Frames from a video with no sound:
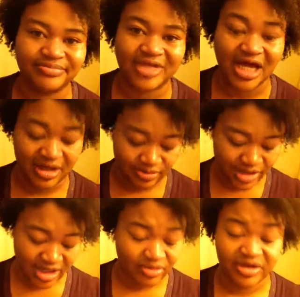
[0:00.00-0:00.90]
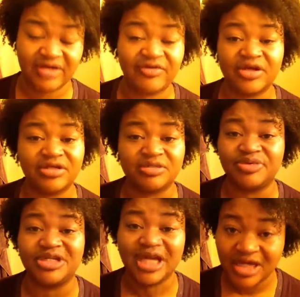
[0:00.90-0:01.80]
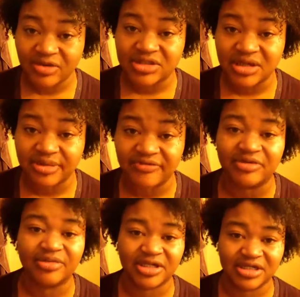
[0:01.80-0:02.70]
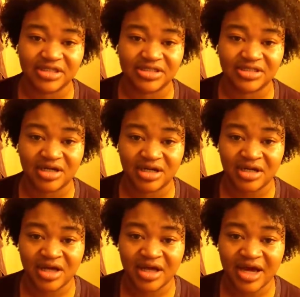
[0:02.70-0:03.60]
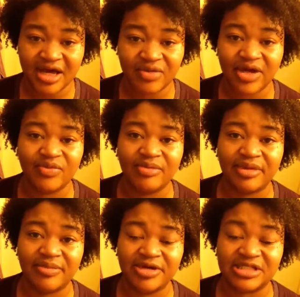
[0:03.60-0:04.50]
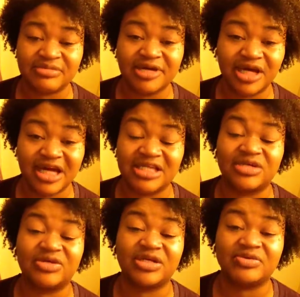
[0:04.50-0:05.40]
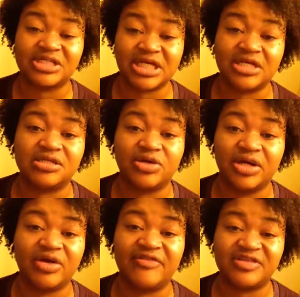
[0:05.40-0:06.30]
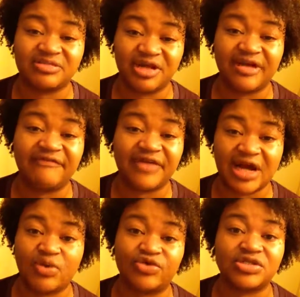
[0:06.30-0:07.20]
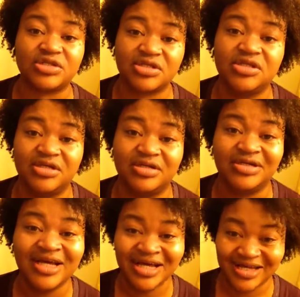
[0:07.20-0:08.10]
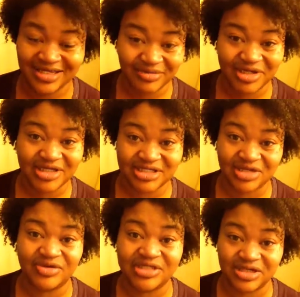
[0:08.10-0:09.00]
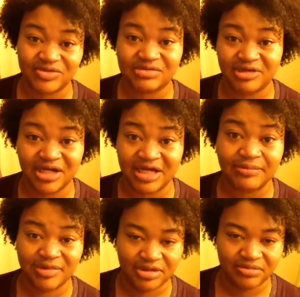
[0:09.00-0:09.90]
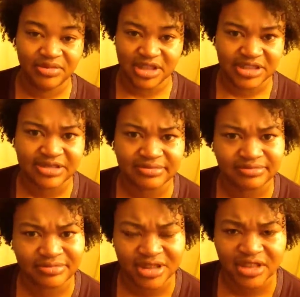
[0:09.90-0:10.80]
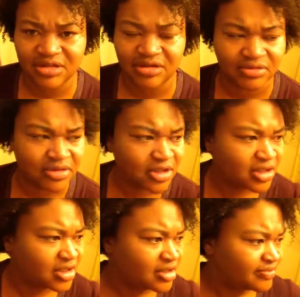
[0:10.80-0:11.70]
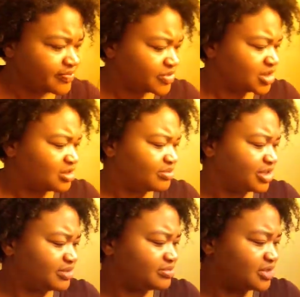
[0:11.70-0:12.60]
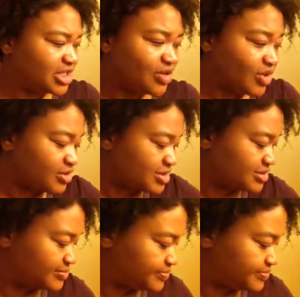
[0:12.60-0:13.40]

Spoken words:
I don't have any interest in putting that on top of it because I don't care what my pits smell like as long as they don't stink. So they don't have to smell like flowers. I mean, as long as they don't smell like musk, that, you know. But it works.